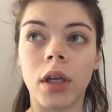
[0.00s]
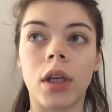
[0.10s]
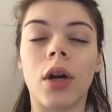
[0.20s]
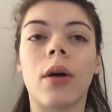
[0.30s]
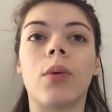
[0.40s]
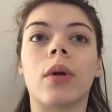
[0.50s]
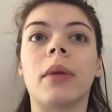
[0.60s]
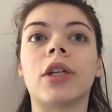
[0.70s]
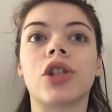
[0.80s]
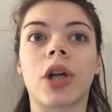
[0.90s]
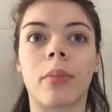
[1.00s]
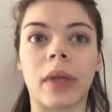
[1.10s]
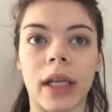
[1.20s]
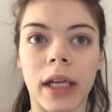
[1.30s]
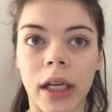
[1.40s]
You know, I want to make sure I'm
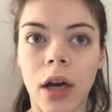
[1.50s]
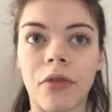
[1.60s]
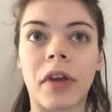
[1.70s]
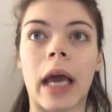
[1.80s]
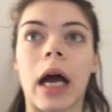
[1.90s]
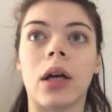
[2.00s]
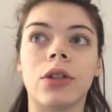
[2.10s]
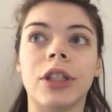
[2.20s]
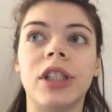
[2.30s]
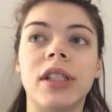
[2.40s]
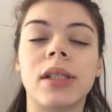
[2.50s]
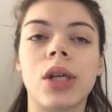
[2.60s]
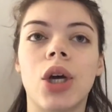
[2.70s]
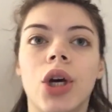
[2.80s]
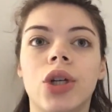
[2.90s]
getting enough calories.
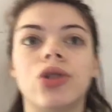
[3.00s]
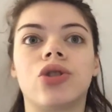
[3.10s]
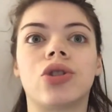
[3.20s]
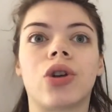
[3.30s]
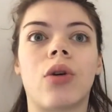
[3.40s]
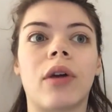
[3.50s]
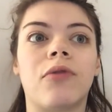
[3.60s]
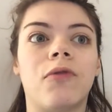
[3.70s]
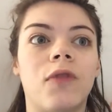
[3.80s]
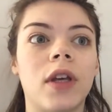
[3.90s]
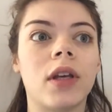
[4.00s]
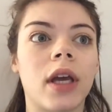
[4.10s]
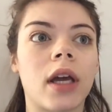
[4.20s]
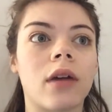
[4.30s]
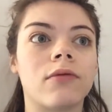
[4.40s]
So I feel
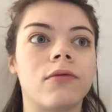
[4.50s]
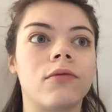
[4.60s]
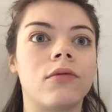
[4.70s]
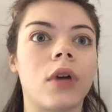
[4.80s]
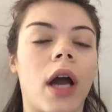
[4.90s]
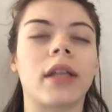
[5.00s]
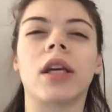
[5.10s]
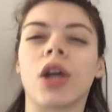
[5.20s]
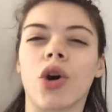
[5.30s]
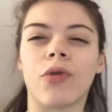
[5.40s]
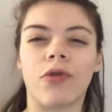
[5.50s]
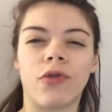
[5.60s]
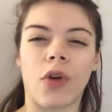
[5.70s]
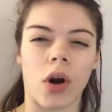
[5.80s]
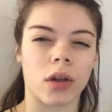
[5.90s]
like I've I can go
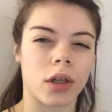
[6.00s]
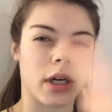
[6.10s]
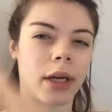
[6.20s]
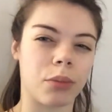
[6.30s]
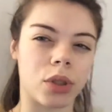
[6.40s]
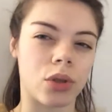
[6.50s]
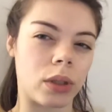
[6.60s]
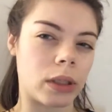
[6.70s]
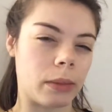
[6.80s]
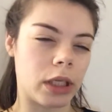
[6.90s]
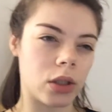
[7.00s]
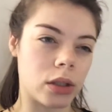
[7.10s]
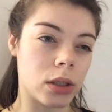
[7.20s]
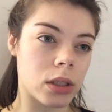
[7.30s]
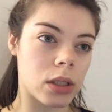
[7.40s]
farther in between
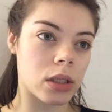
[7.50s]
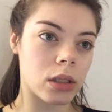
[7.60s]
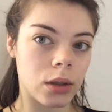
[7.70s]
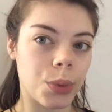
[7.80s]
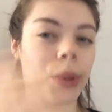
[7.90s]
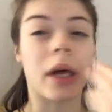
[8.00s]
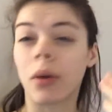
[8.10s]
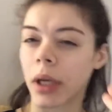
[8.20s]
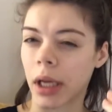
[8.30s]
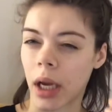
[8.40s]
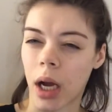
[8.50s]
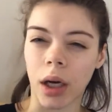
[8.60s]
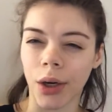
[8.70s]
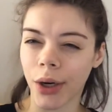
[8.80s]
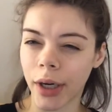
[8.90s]
meals without getting
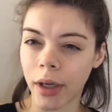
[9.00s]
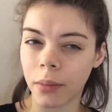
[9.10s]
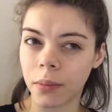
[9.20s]
hungry.